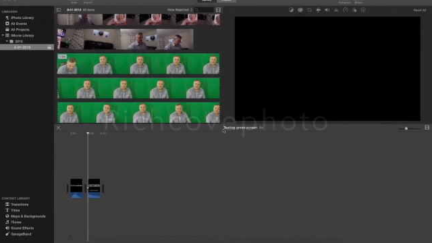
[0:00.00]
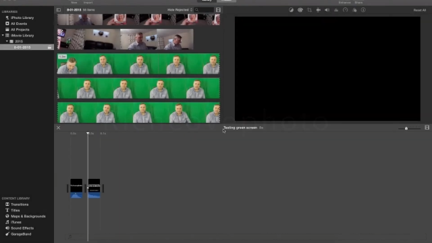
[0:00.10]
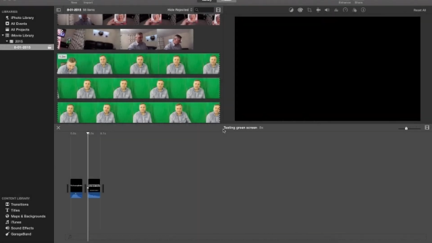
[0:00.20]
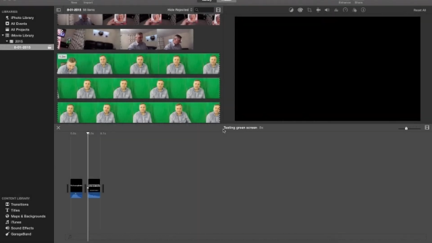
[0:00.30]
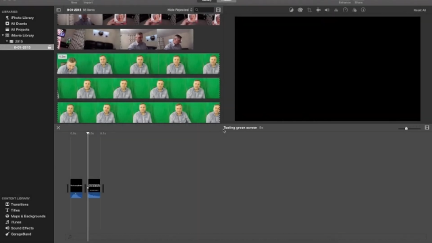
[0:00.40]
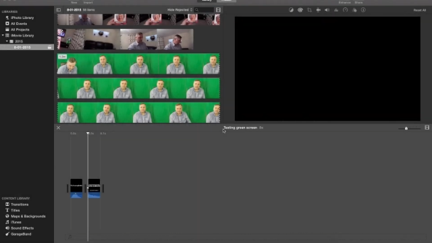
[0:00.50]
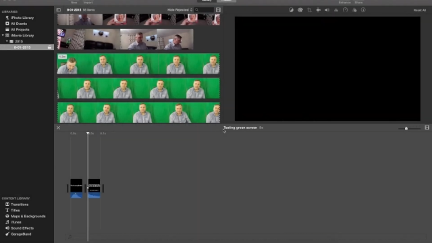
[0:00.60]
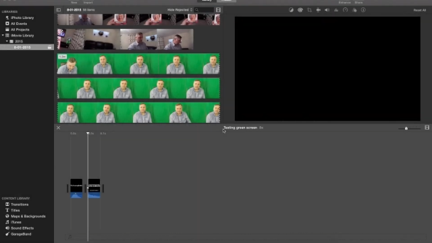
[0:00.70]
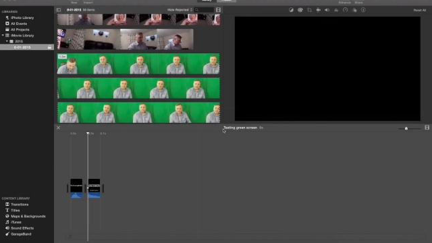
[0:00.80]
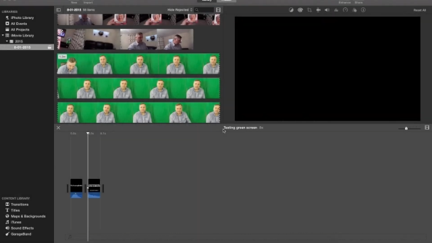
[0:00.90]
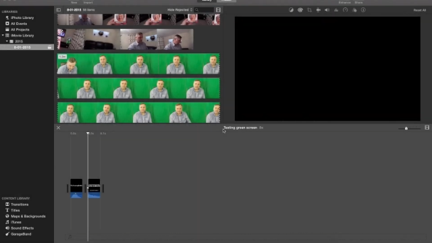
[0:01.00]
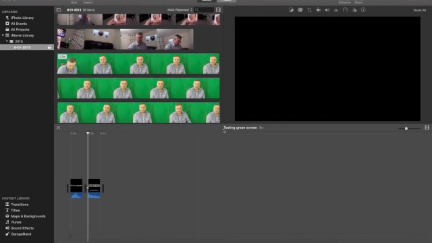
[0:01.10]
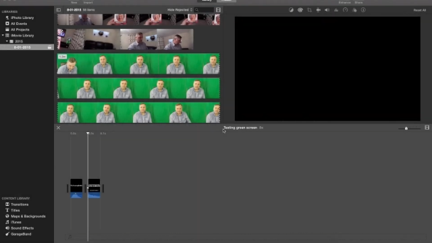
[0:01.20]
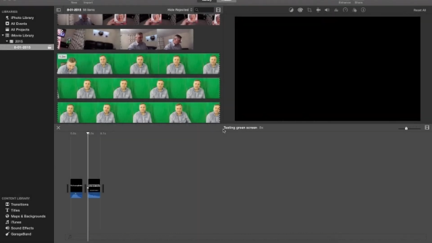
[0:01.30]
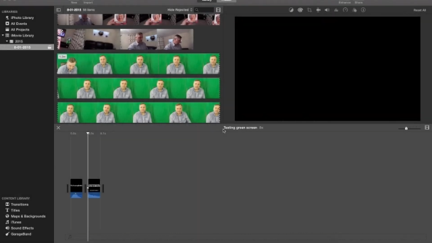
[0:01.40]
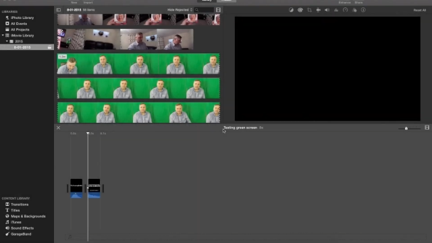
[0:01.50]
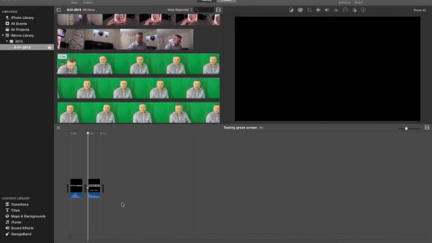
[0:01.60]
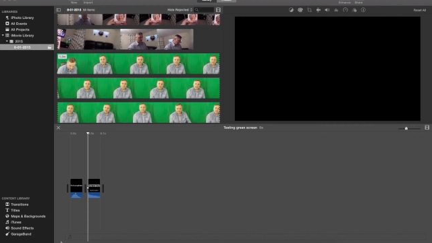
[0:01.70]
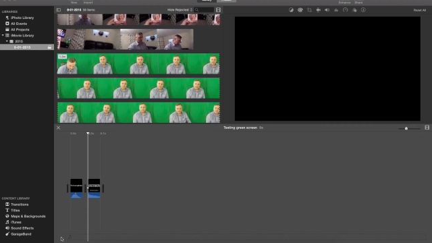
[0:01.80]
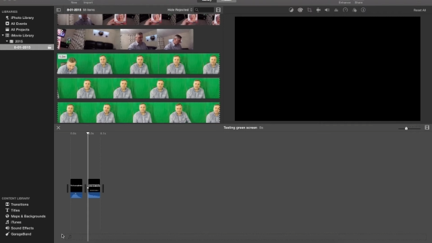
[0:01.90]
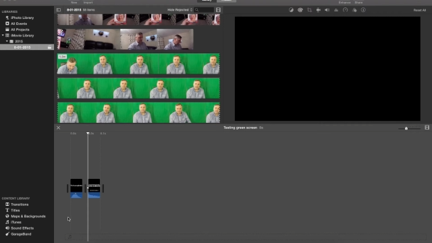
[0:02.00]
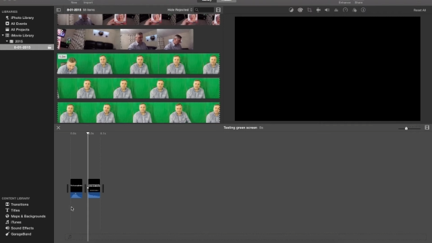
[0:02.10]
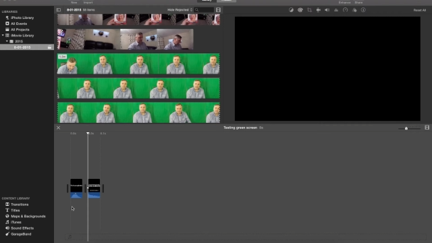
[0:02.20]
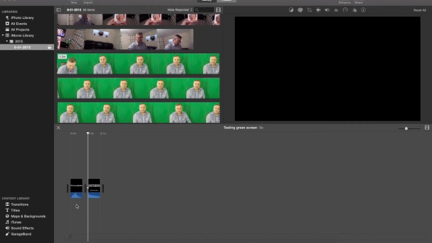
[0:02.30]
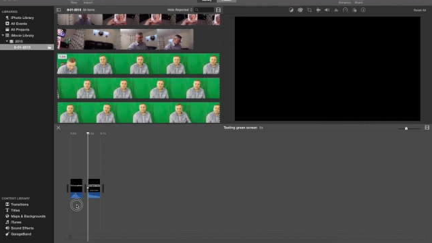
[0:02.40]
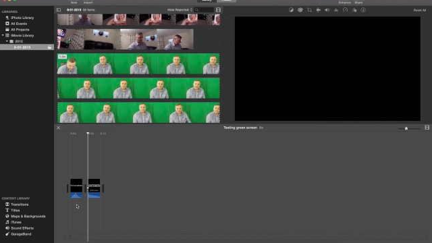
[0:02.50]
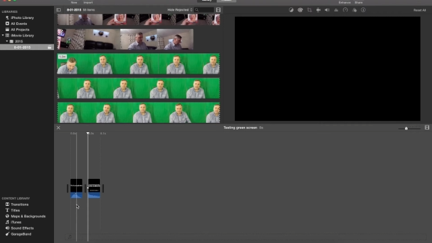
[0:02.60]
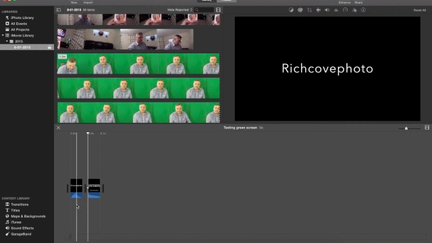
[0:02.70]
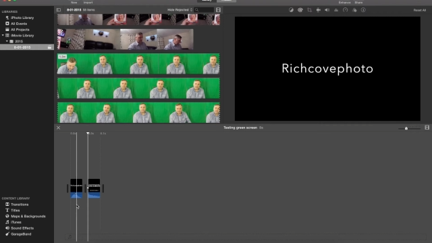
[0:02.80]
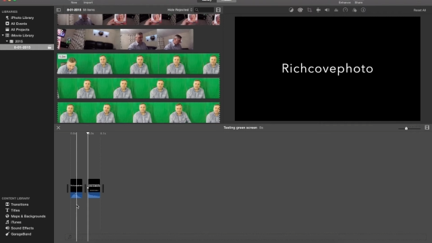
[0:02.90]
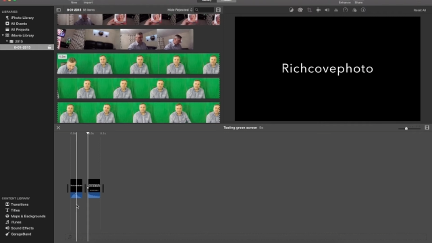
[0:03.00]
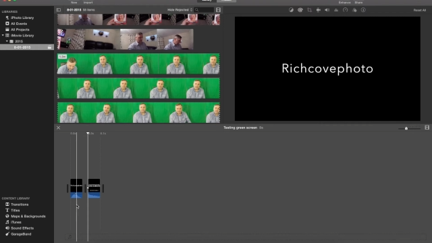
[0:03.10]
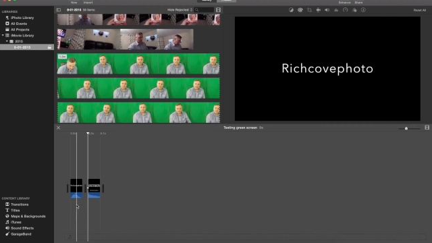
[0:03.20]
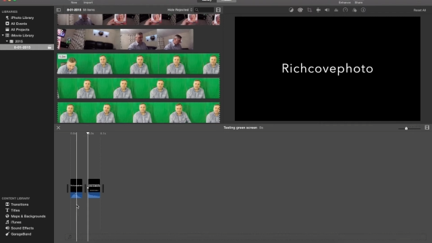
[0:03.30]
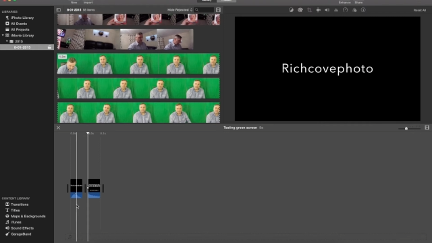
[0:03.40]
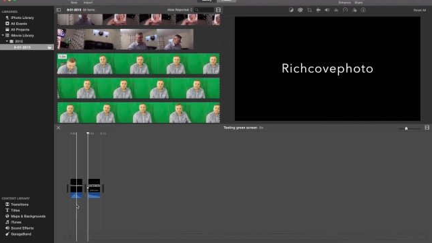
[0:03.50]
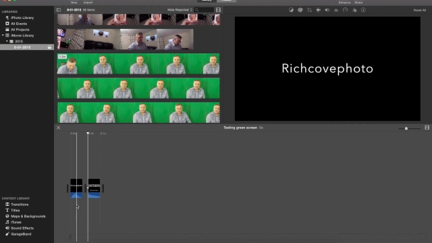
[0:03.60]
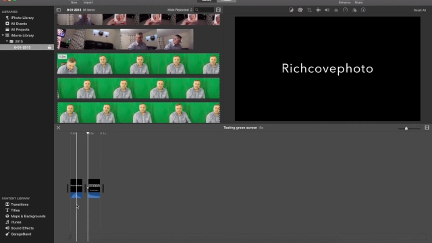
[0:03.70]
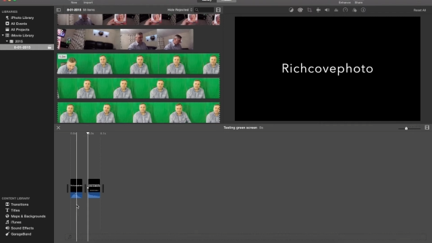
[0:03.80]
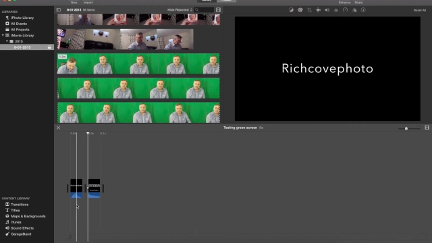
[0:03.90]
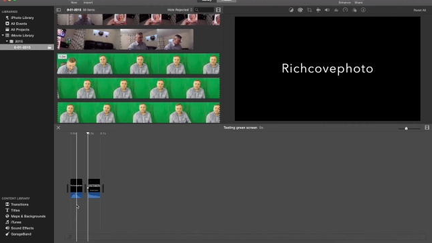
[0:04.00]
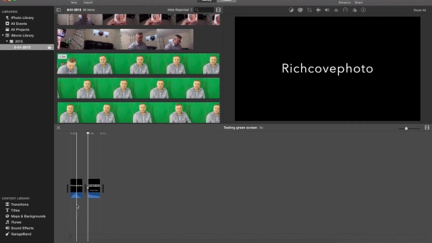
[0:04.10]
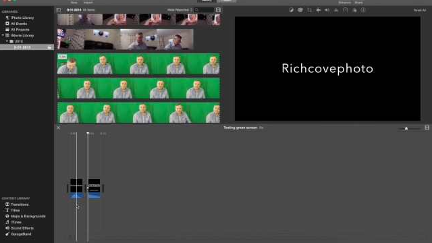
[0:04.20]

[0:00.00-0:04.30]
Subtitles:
(no speaker visible)